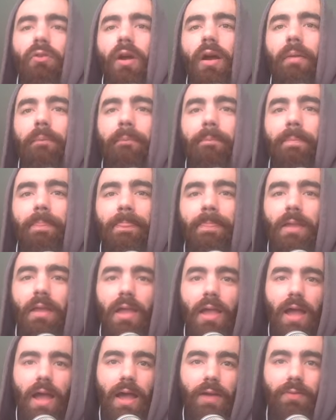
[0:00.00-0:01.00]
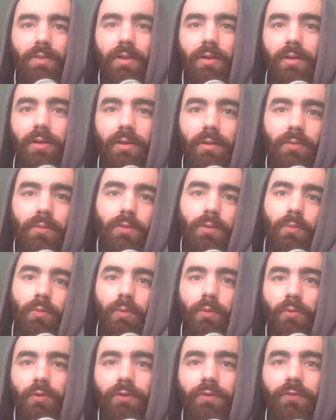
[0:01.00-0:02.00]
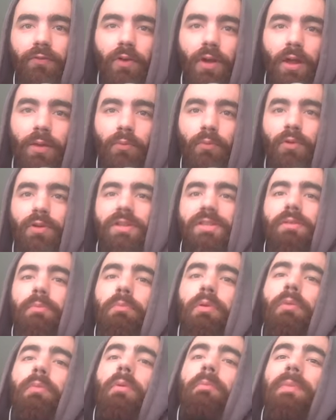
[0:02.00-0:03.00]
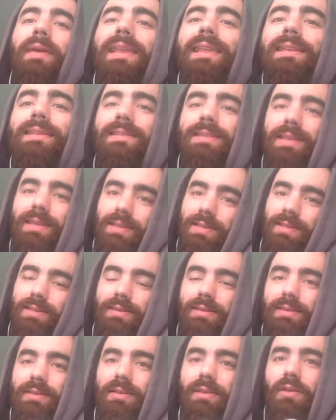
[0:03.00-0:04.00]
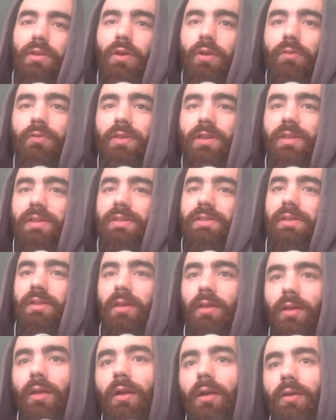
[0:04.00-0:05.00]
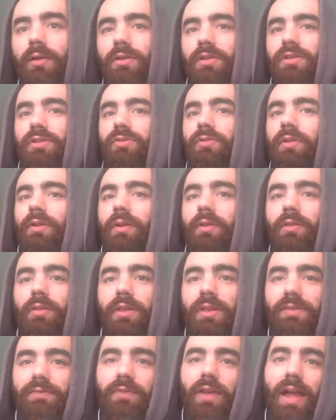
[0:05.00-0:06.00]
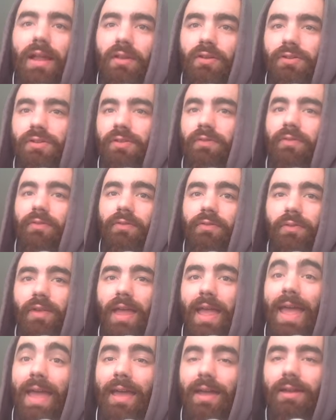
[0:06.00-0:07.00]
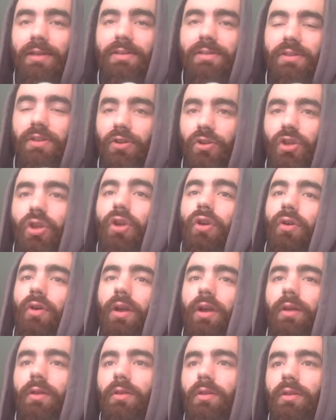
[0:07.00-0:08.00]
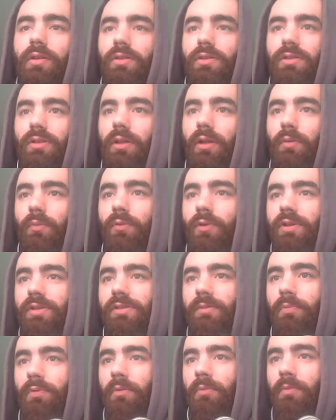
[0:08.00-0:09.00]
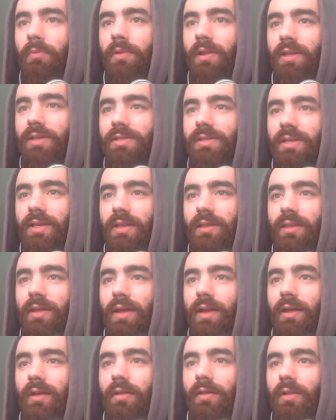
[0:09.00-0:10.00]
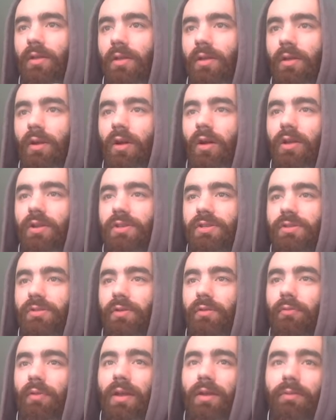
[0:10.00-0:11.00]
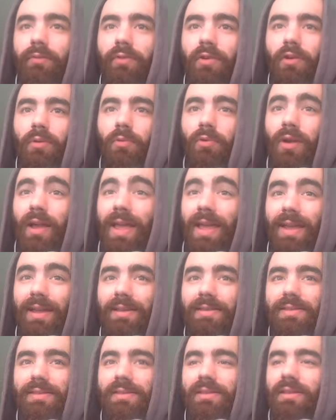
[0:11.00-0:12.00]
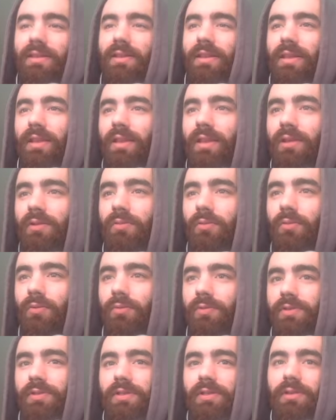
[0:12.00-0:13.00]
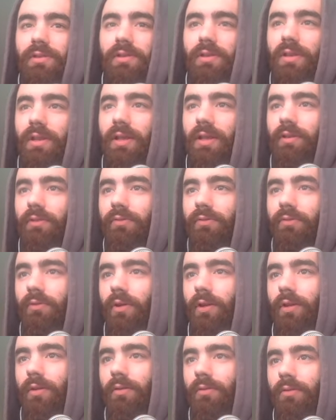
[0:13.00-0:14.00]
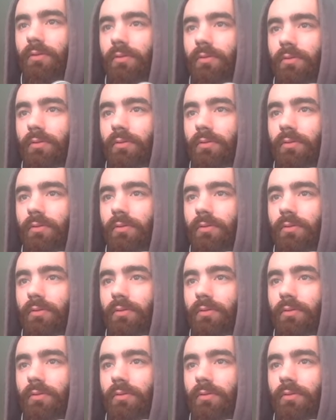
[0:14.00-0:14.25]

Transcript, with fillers: Right, and then we want to find what is the probability of these discrete these values of x occurring. So like, what is the probability that our discrete random variable x equals negative three?